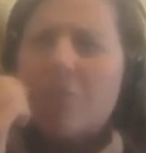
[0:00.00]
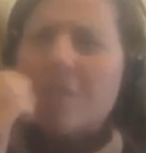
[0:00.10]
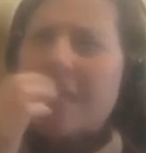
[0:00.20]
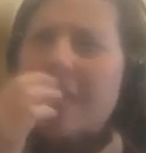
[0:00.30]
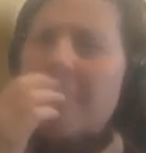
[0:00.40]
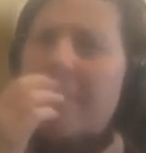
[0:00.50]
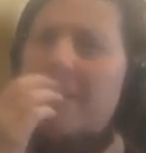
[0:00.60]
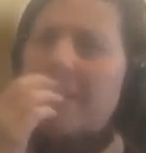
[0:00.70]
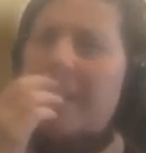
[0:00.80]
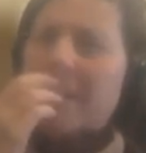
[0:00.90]
you were saying
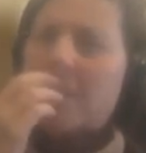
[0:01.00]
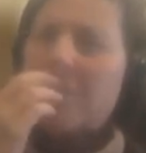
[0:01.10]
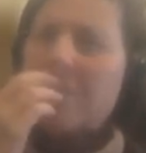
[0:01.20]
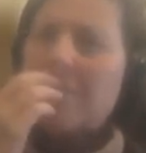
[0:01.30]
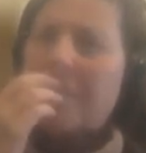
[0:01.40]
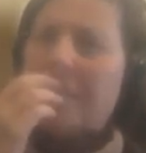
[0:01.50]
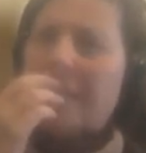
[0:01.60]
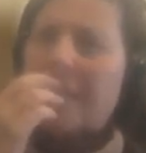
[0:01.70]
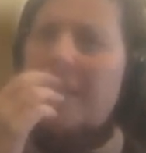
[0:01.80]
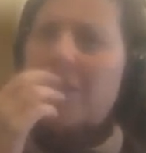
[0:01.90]
about like what does it mean
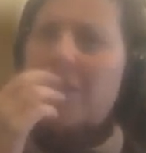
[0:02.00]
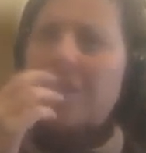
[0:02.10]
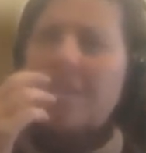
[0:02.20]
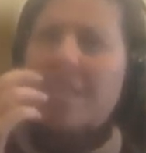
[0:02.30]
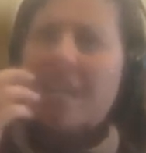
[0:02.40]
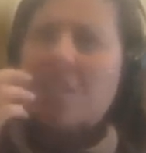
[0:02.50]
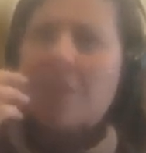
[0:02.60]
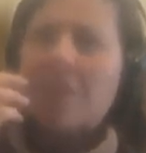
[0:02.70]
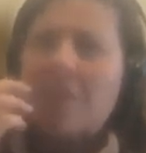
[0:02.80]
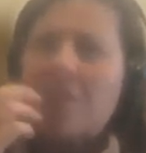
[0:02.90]
to kind of cure these
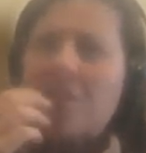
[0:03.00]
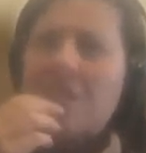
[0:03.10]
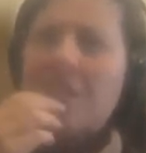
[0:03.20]
aspects of